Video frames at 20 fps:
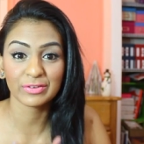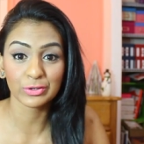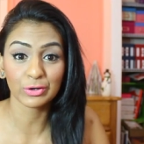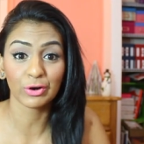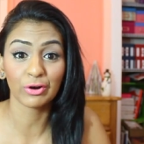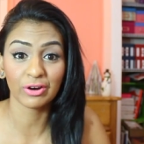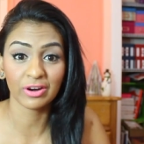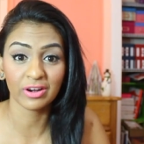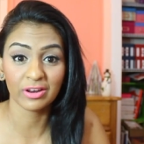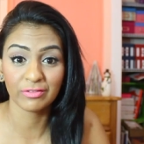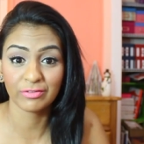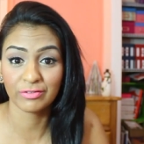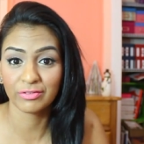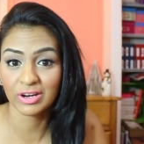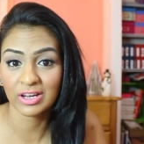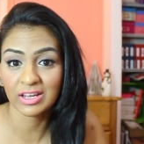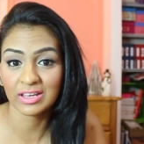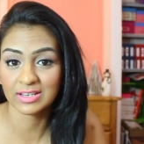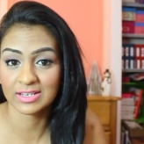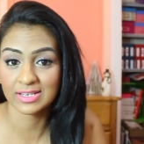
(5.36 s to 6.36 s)
it's already
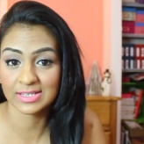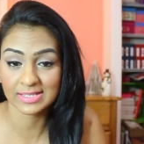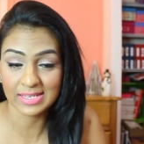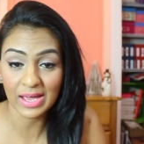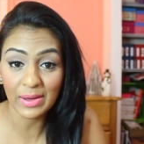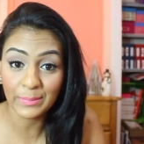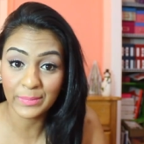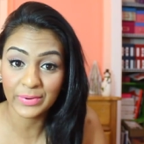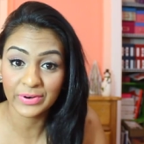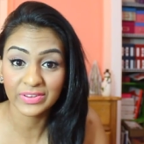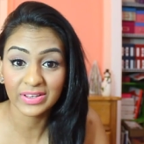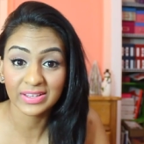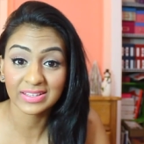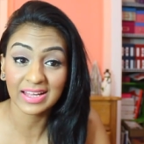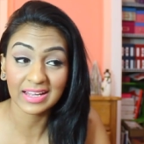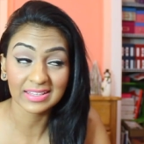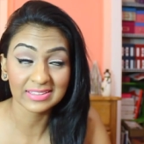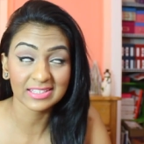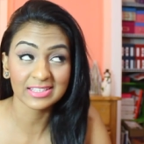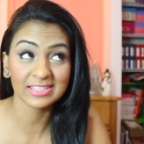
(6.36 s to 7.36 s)
freaking December, like
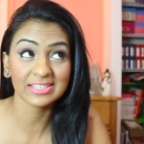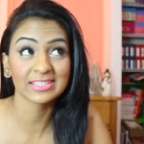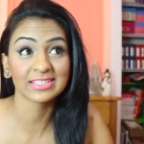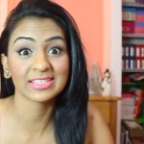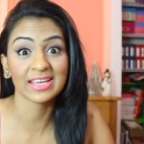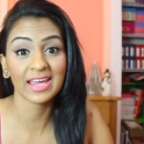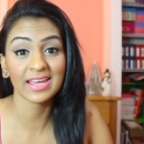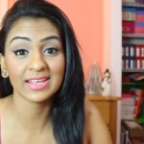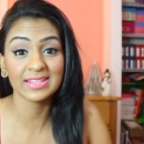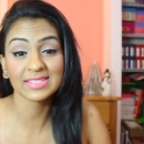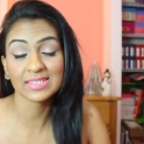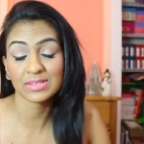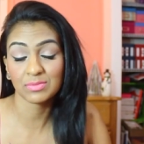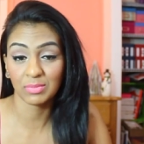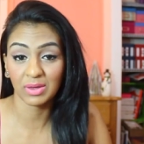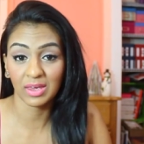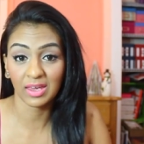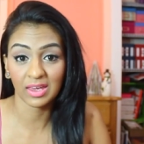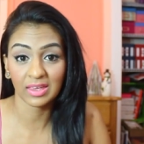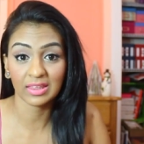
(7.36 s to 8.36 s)
that's insane to
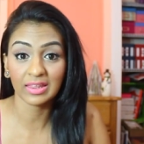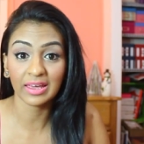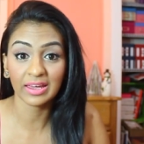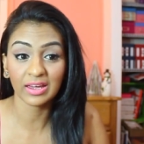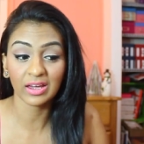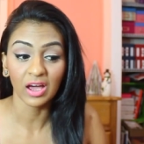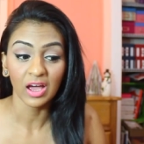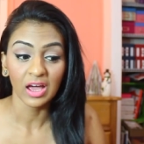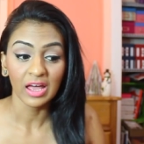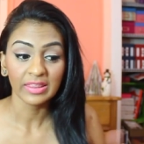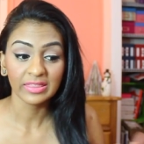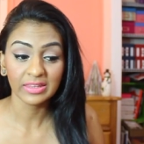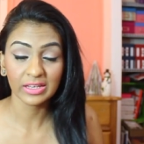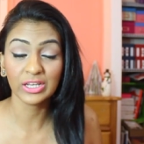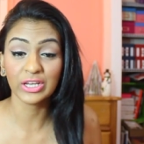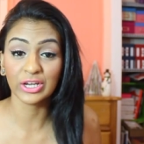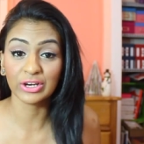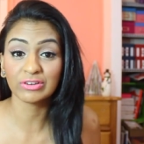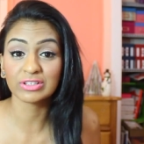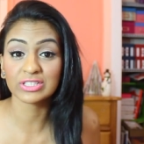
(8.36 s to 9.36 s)
me, like the
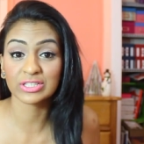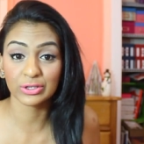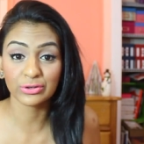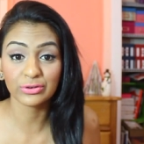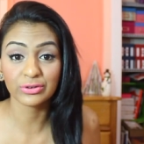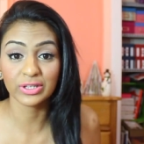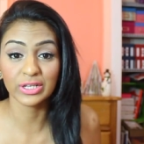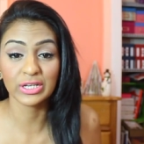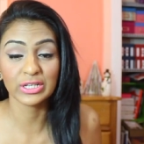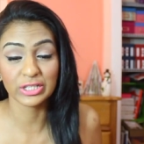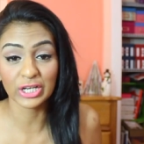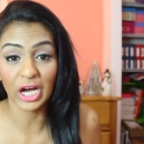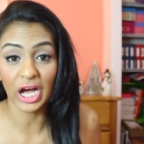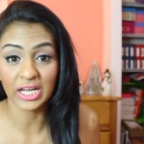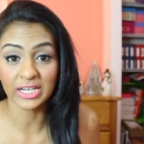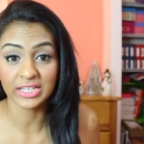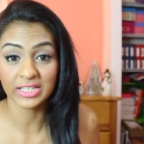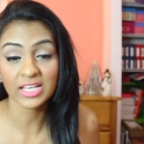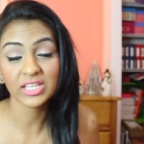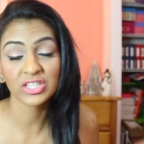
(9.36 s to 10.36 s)
year is literally
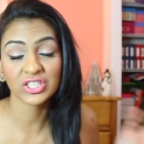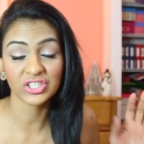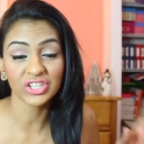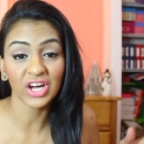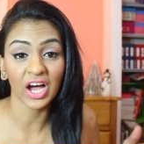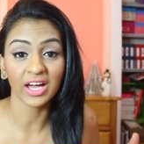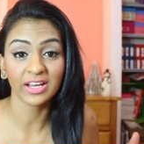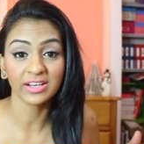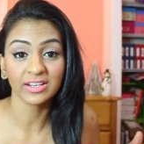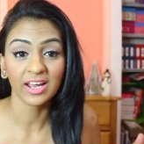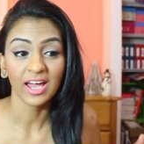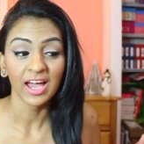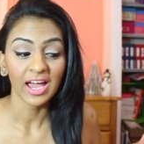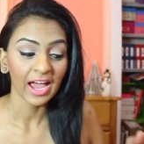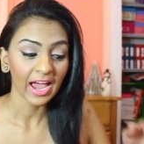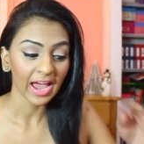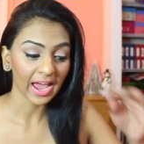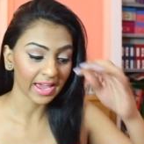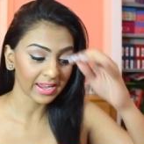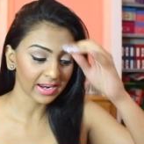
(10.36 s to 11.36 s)
done, it's done.
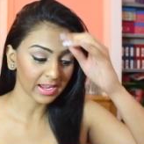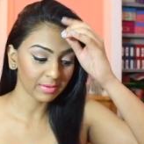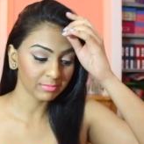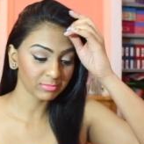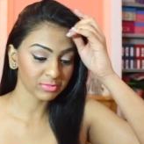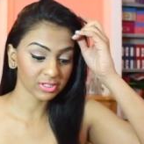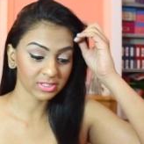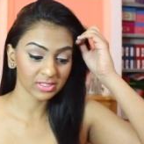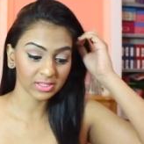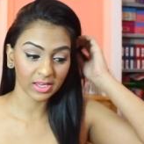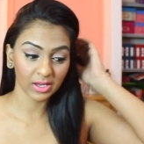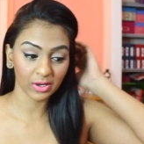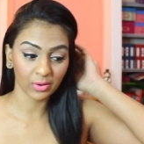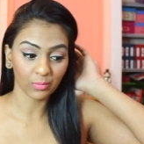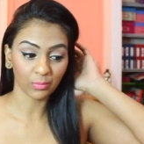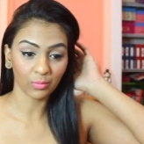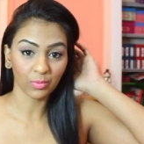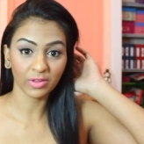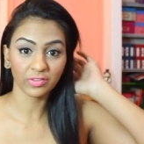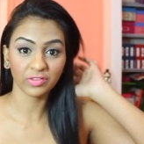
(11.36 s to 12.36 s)
And I'm just like,
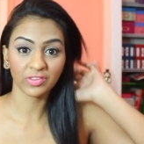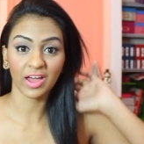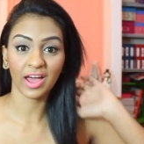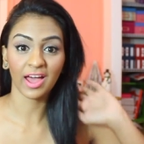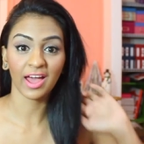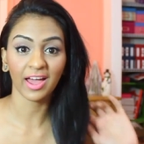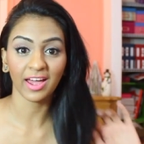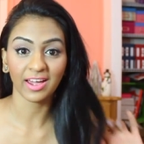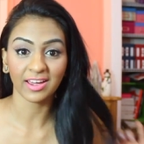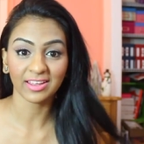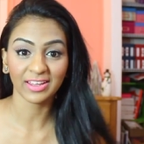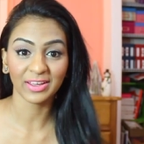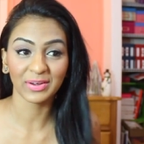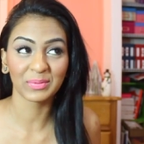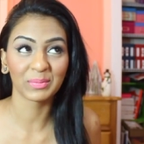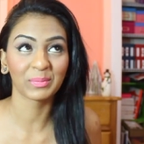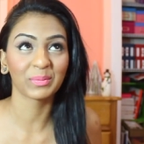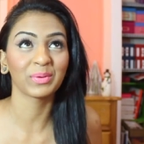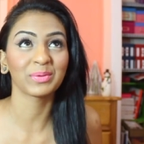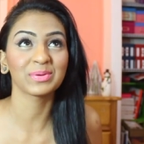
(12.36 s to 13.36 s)
what the heck?
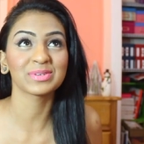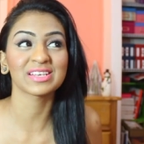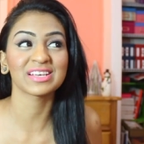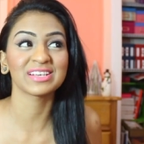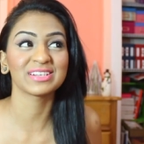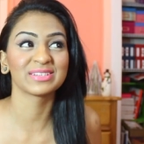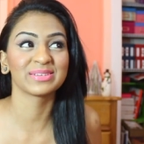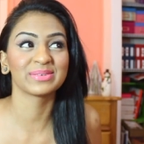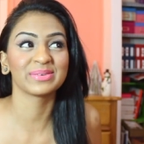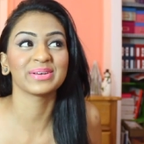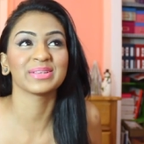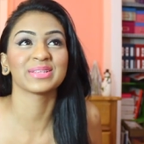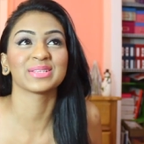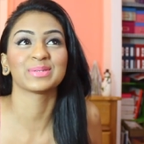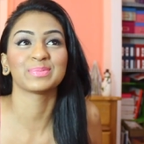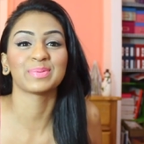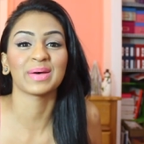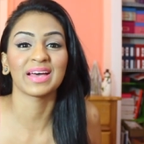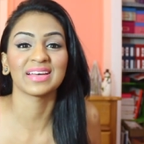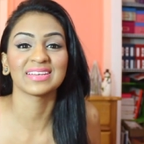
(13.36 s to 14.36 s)
Like, what was I doing
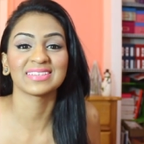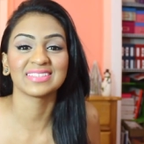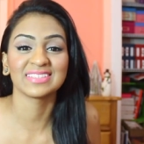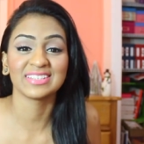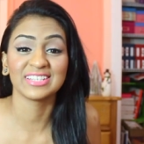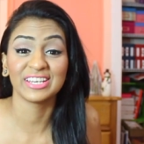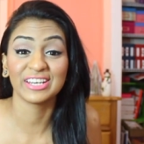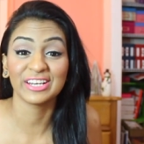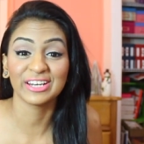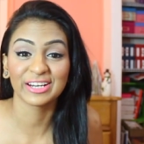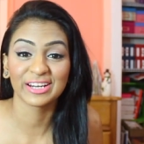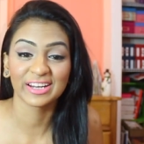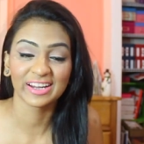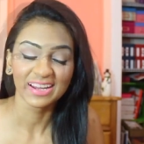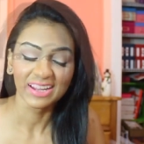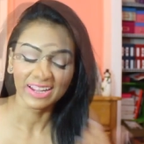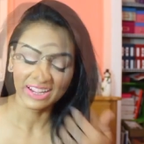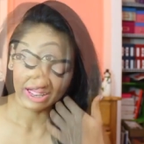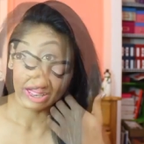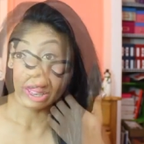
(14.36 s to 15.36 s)
this past
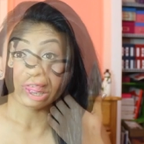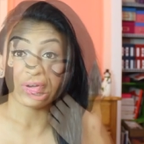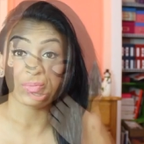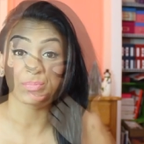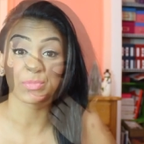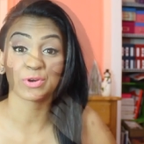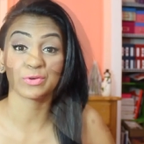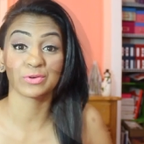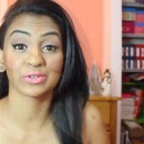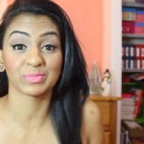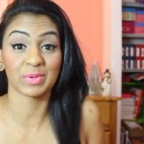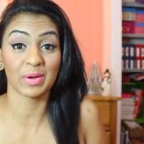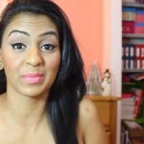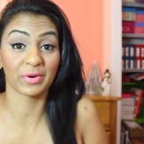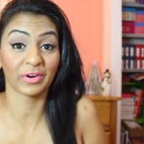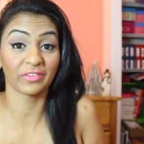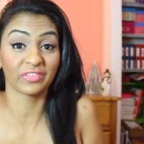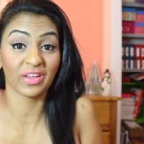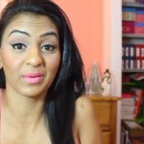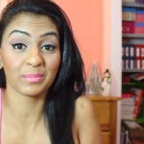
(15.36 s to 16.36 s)
year? November was my
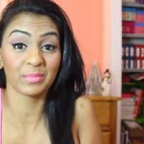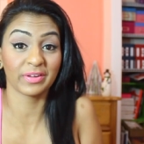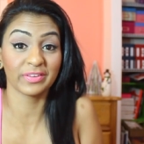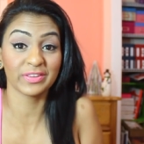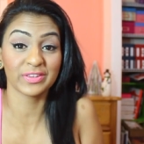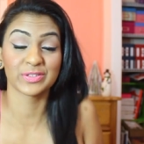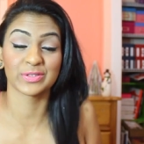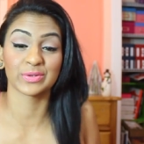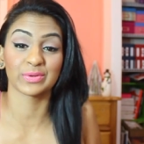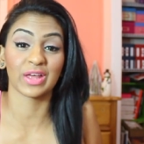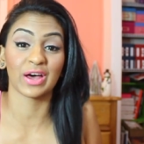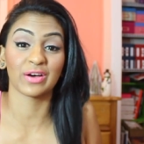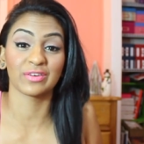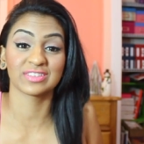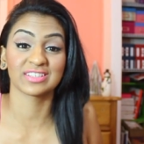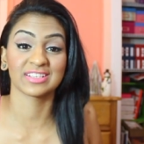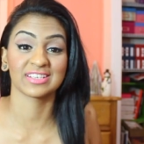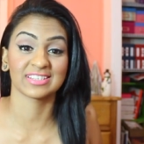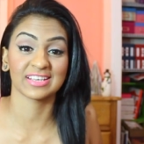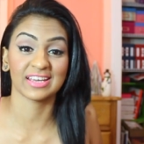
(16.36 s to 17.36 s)
birthday month, so that
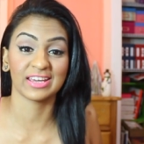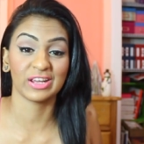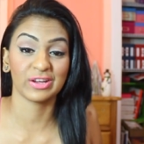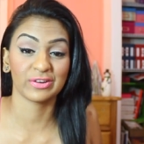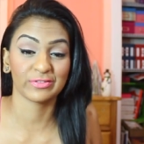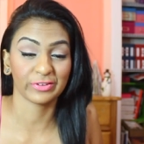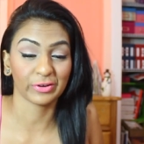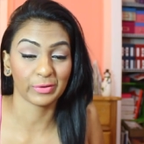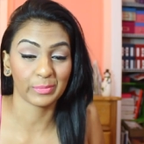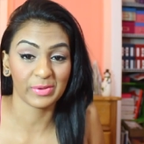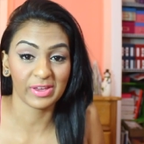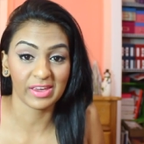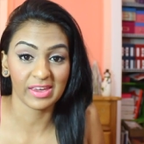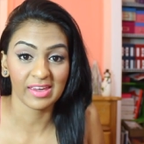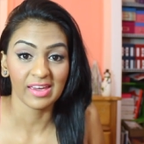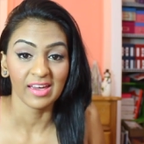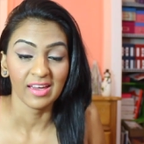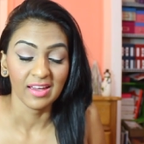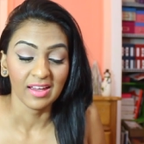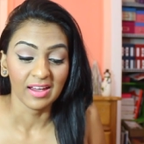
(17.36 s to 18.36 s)
was exciting for
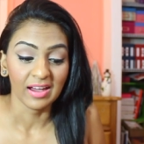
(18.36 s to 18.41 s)
me.